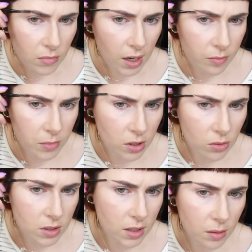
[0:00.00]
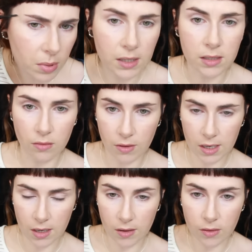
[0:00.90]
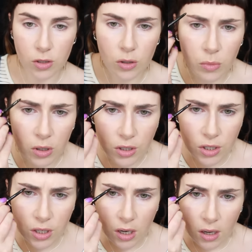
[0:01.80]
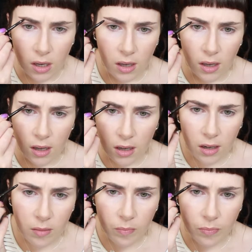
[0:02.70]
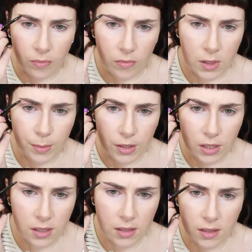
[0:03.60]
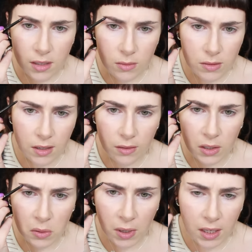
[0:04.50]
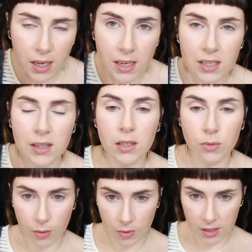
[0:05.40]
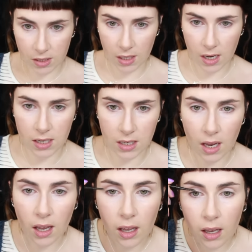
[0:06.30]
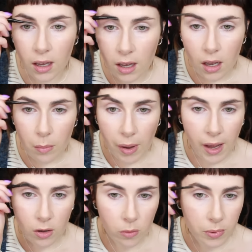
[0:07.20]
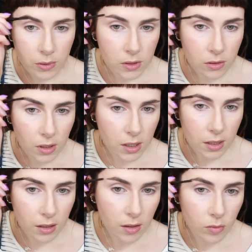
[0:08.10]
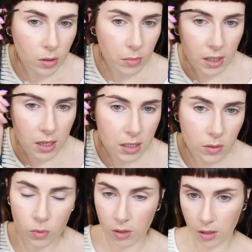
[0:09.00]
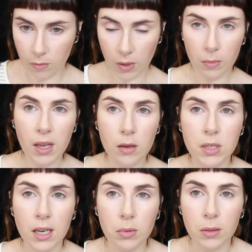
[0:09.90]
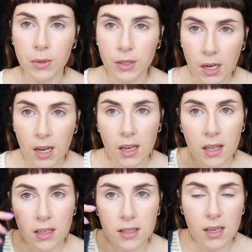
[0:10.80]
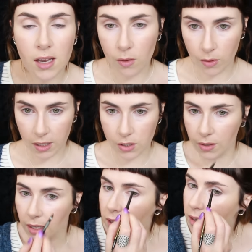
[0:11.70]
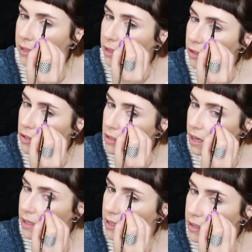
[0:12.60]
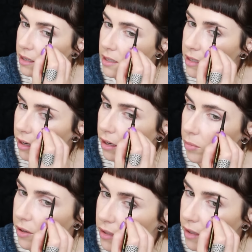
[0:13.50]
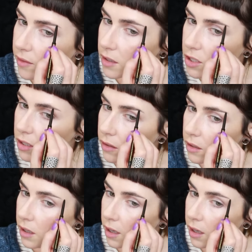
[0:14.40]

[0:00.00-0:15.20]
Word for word: I haven't been using any pencil really too much. Um, especially since this was living in my kit, that's why I wanted to get a backup so that I could have one in my kit and one on my makeup table, but you can see how natural that is, and it just adds a nice little bit of definition.